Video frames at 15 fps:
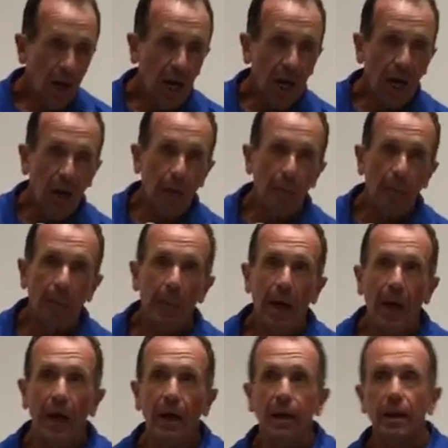
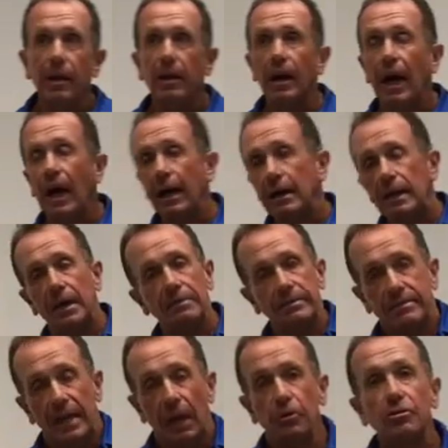and
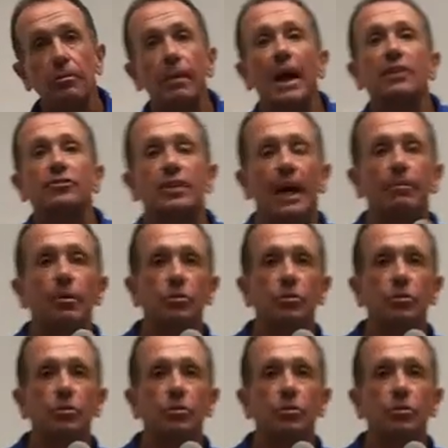I was in bad shape.